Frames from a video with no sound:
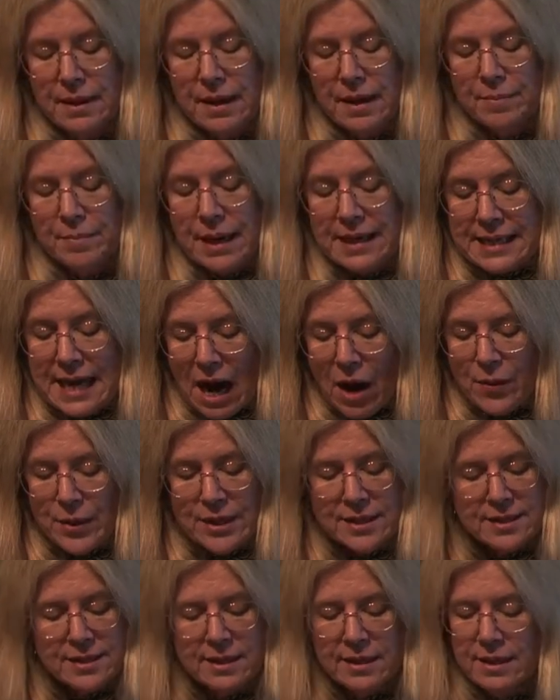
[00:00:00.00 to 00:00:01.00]
By now it
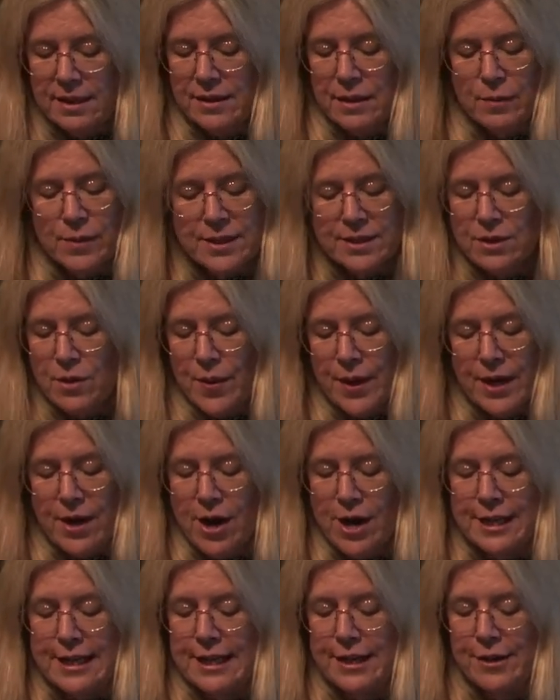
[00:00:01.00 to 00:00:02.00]
is clear that what is going
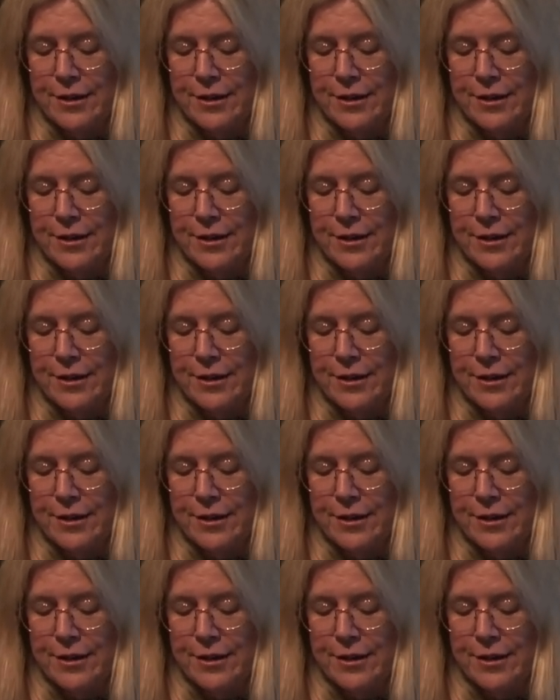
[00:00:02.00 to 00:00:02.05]
on here